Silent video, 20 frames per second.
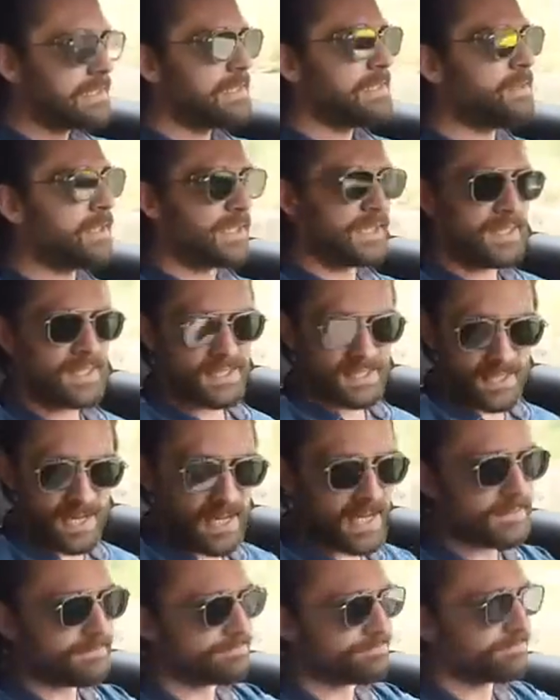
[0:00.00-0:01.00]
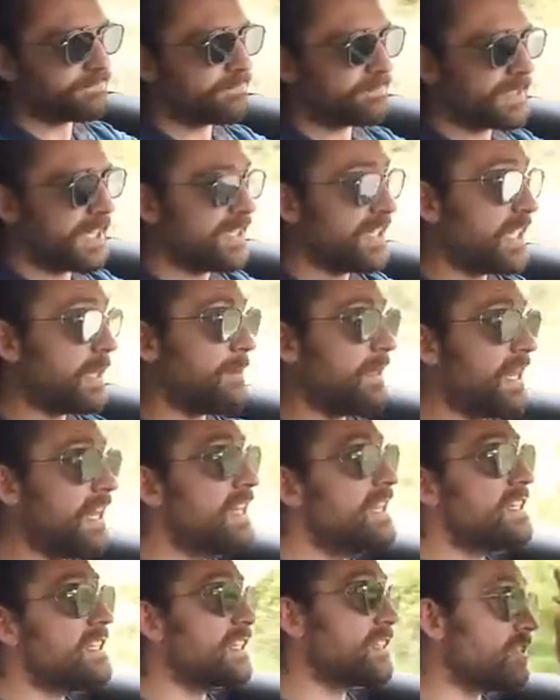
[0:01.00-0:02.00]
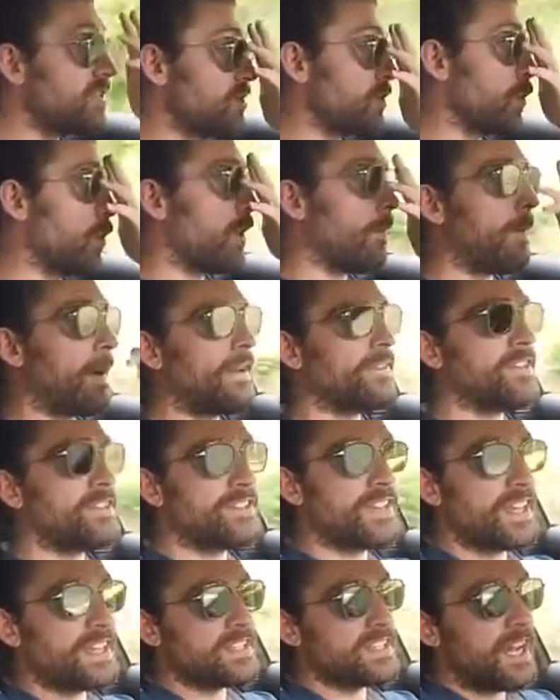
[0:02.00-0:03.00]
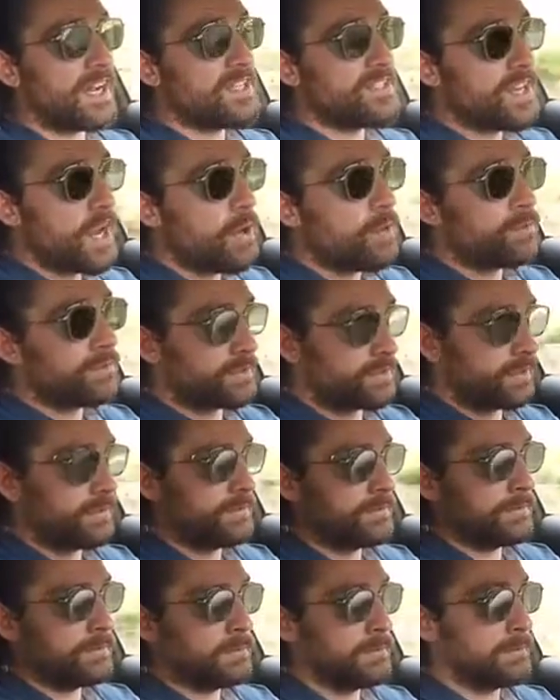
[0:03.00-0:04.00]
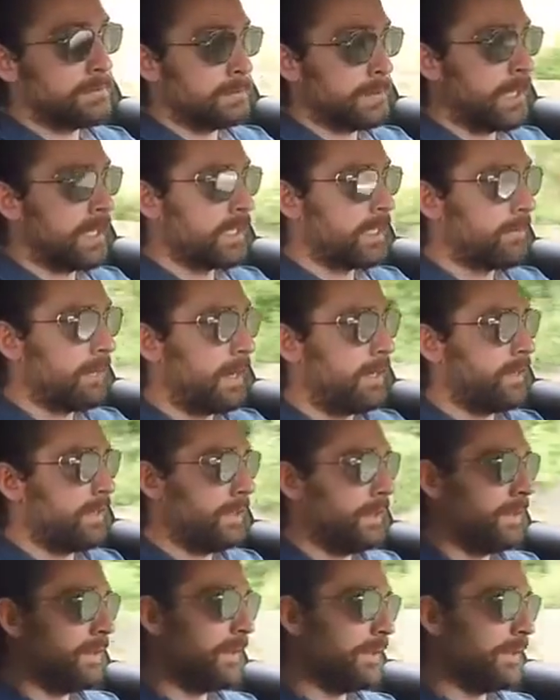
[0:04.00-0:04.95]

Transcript: What can I say? I think it'd be easier to talk about the things that I don't like about it,